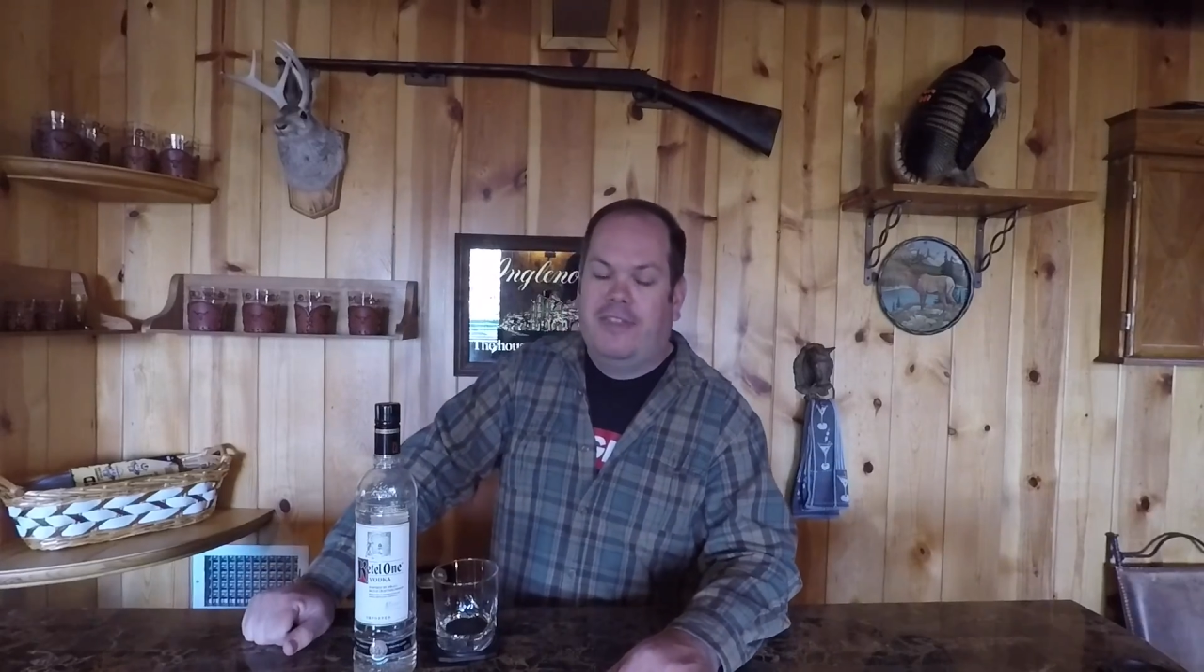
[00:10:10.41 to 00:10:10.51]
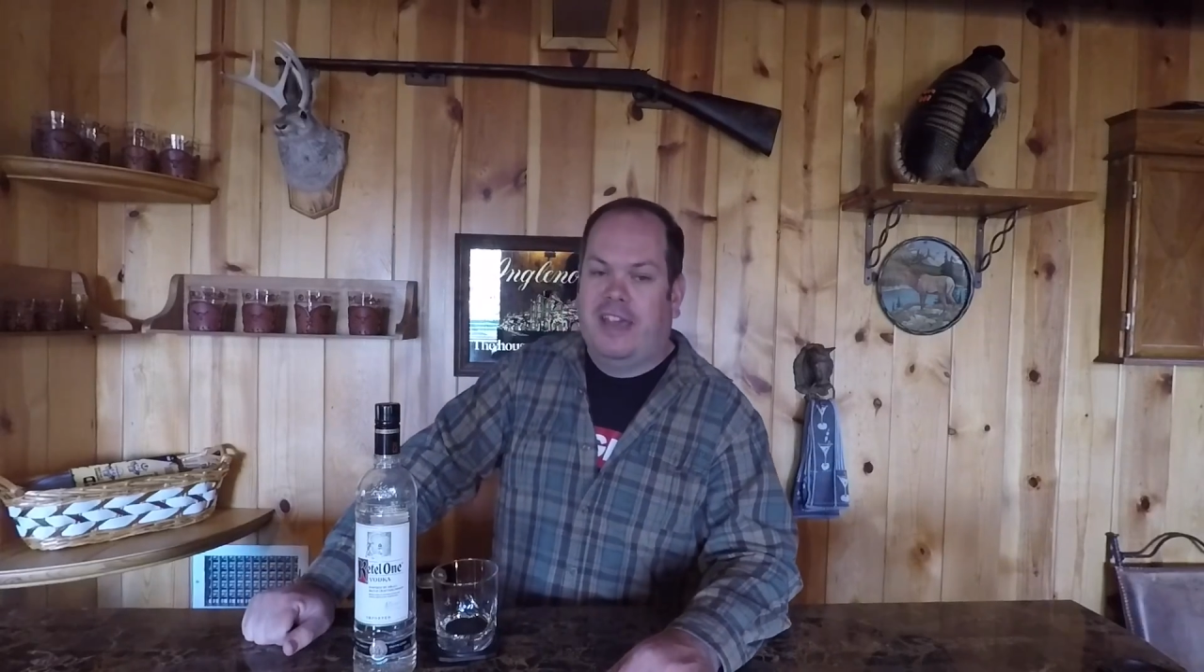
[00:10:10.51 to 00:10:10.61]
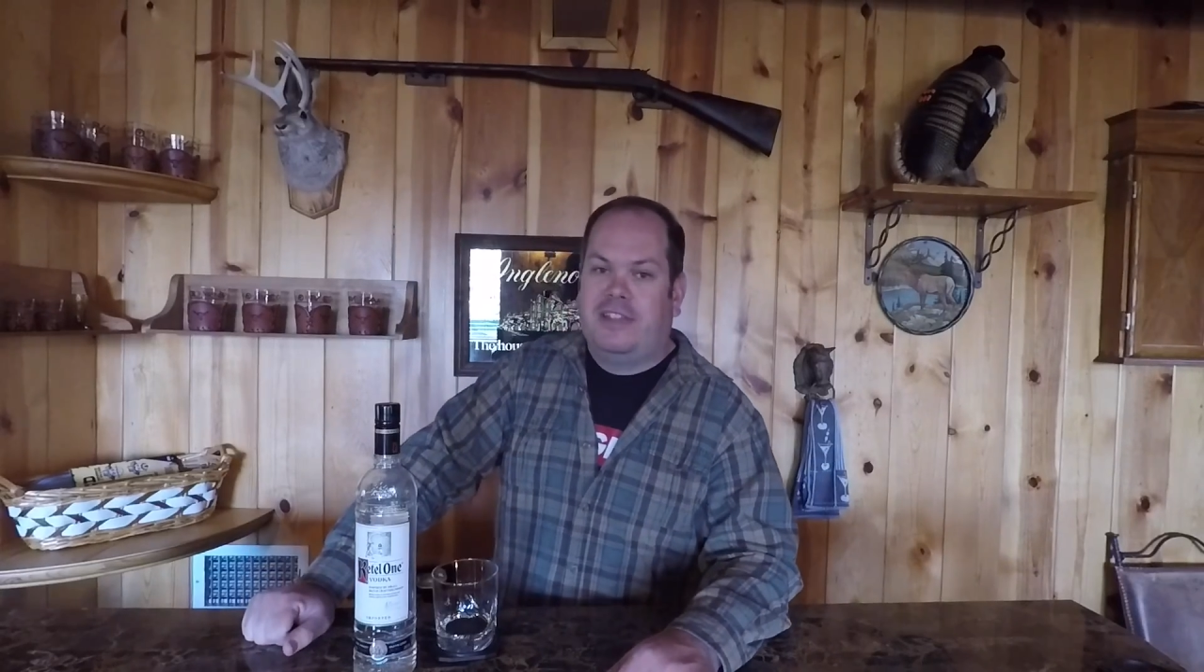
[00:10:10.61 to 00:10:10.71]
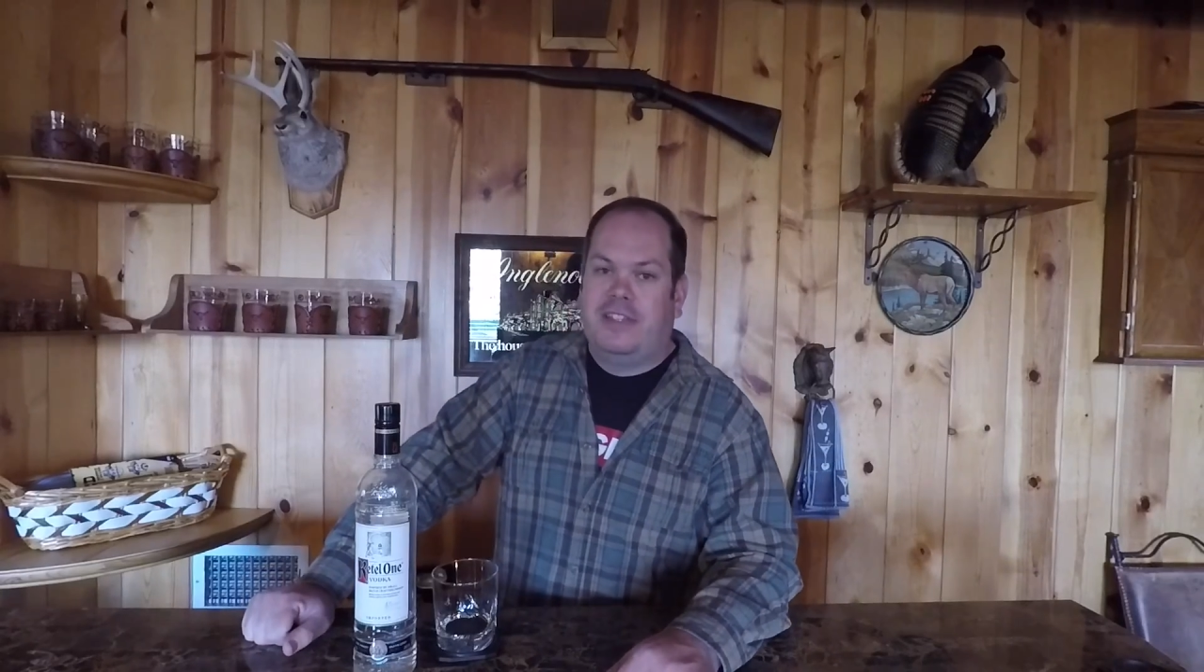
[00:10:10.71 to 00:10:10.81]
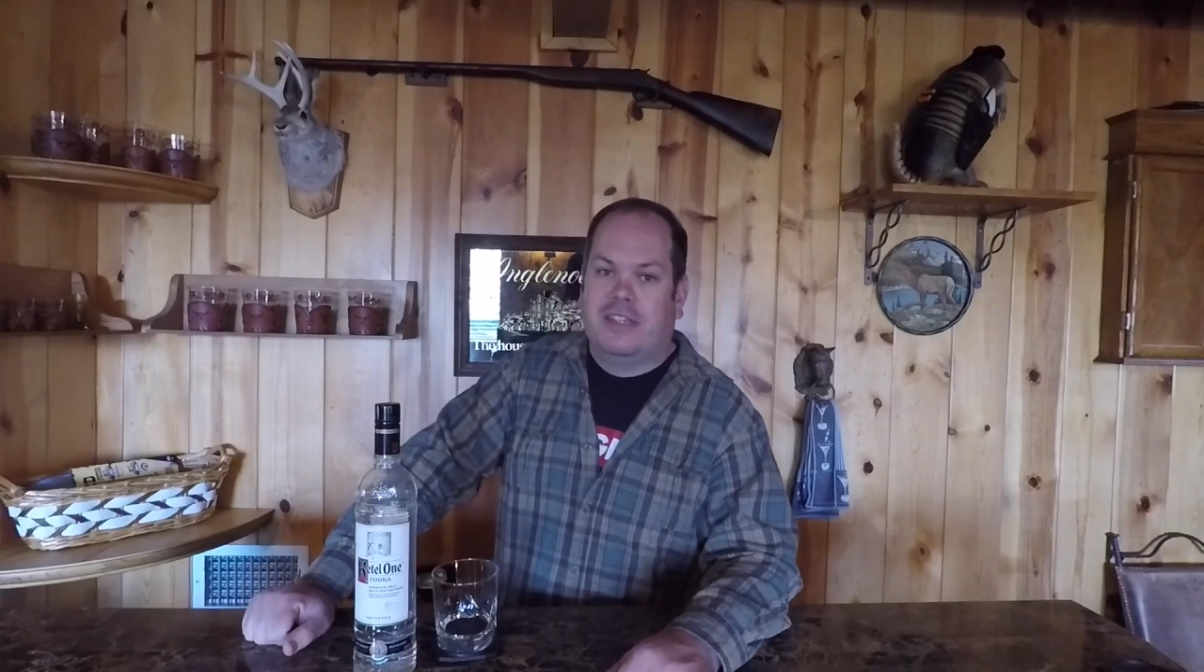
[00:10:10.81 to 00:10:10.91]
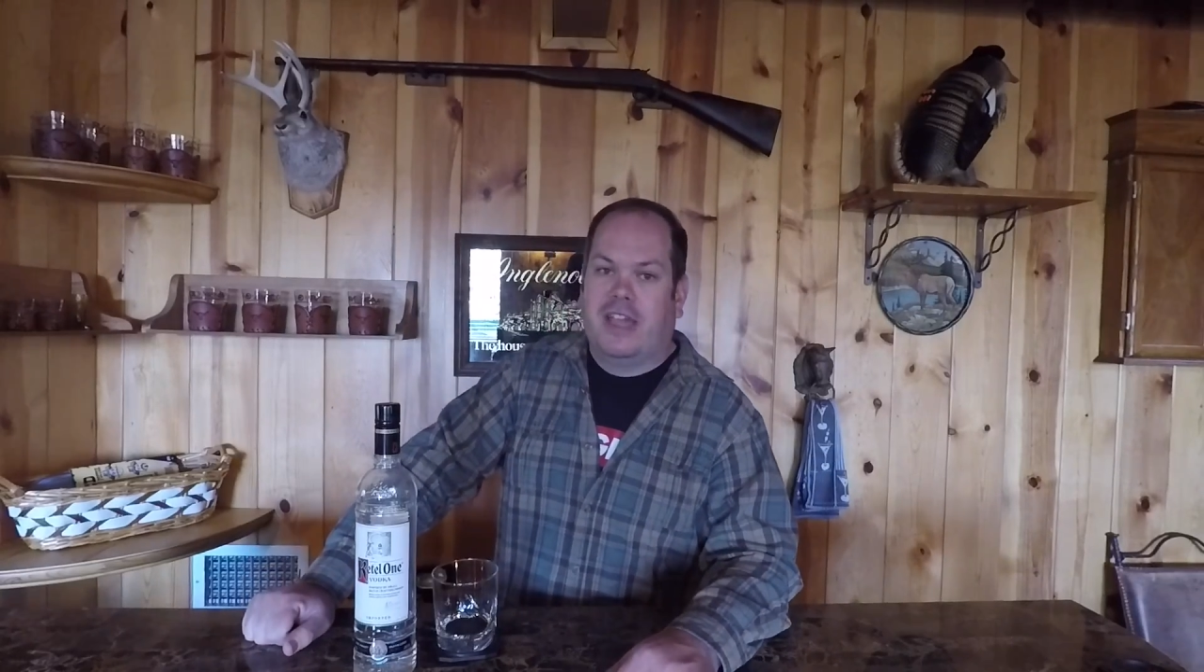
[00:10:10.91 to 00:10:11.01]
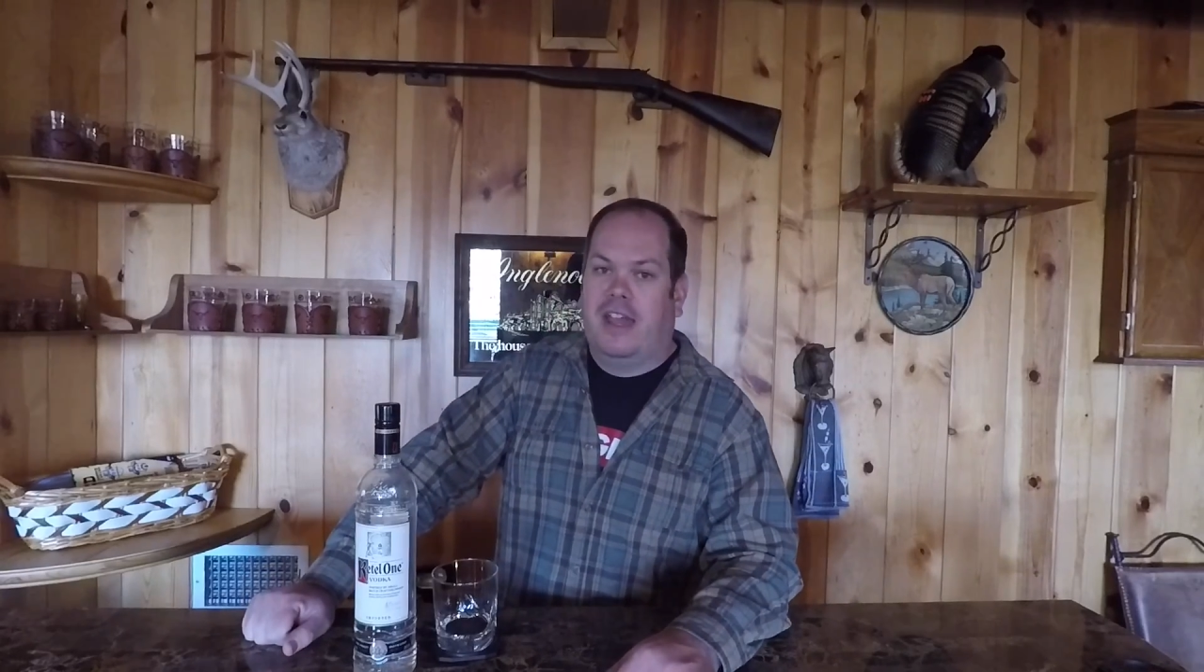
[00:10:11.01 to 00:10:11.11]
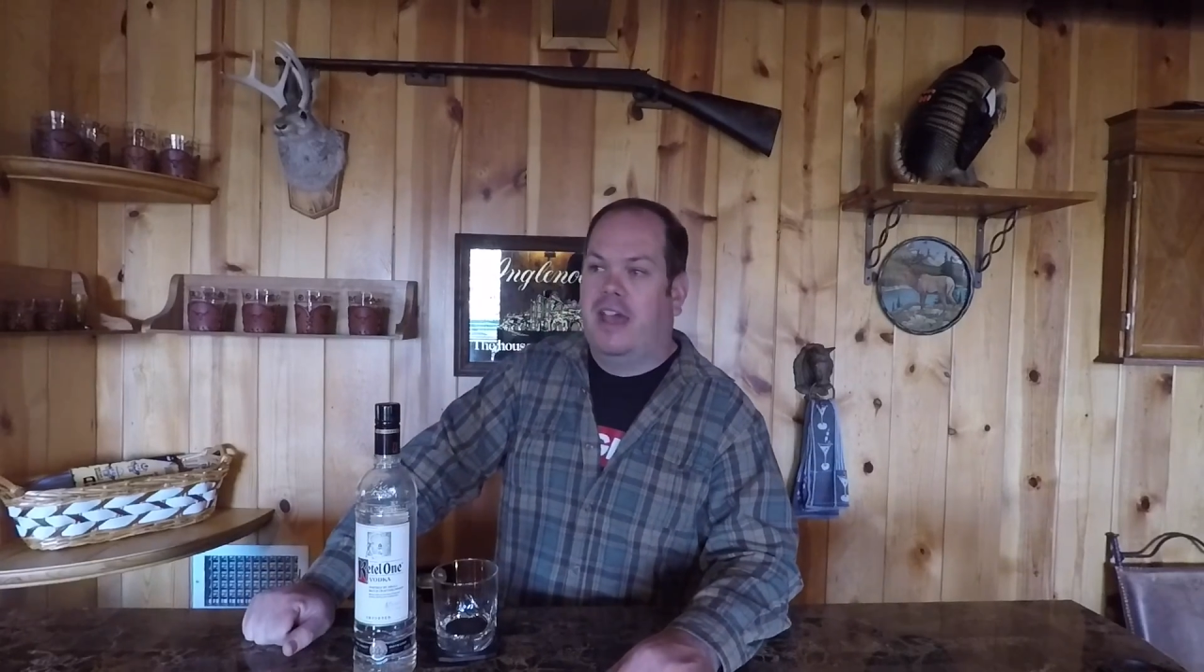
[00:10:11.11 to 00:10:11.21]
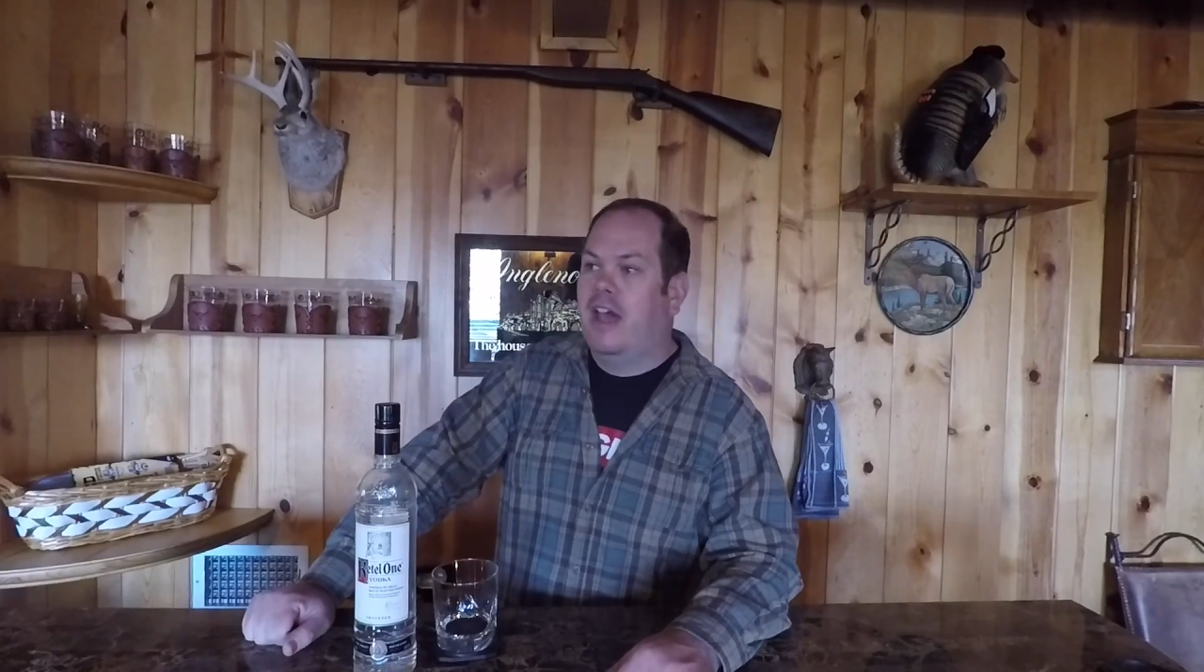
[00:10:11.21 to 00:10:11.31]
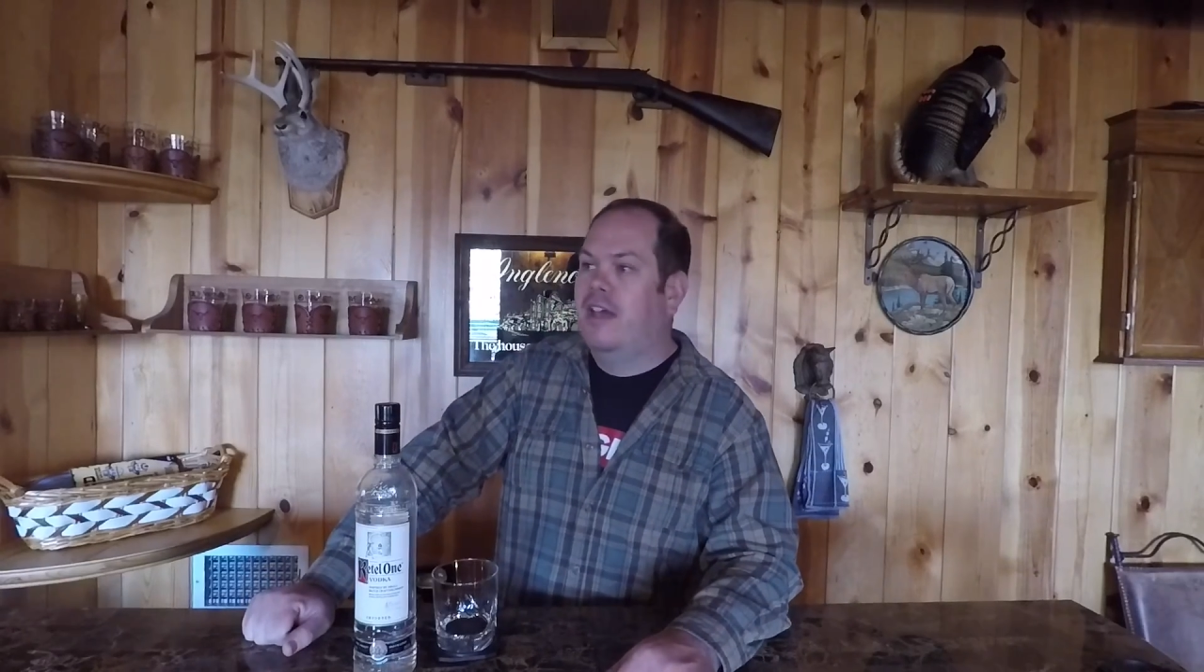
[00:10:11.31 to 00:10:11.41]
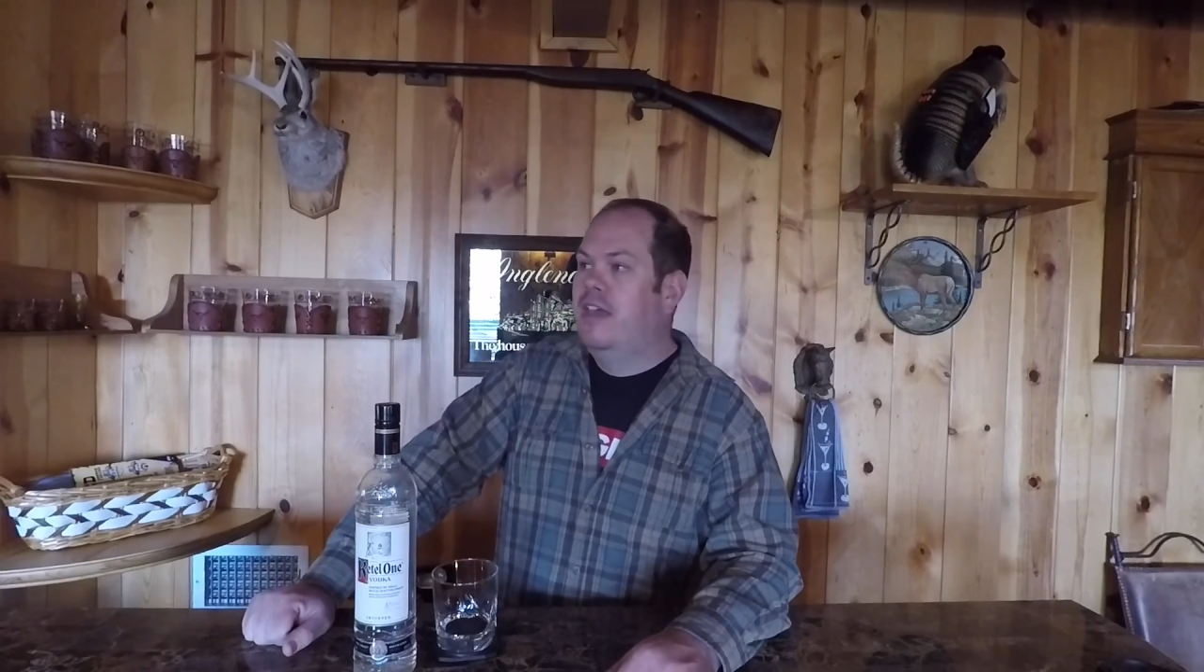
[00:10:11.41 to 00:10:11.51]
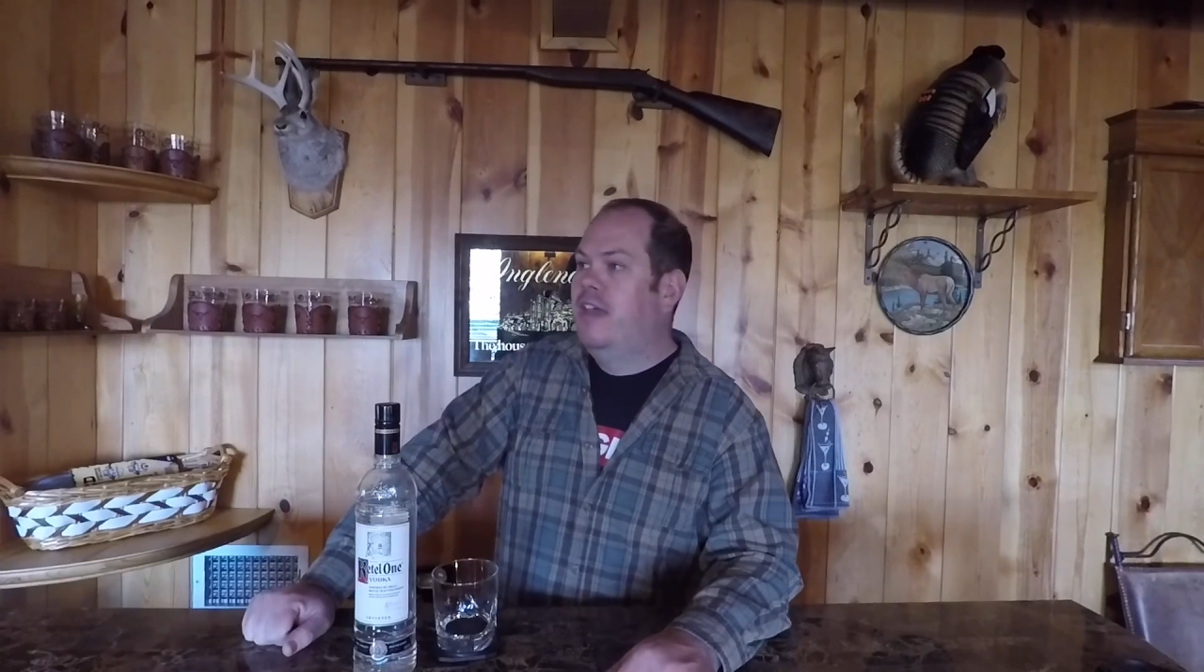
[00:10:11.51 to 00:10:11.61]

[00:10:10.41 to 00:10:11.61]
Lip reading: that's just kind of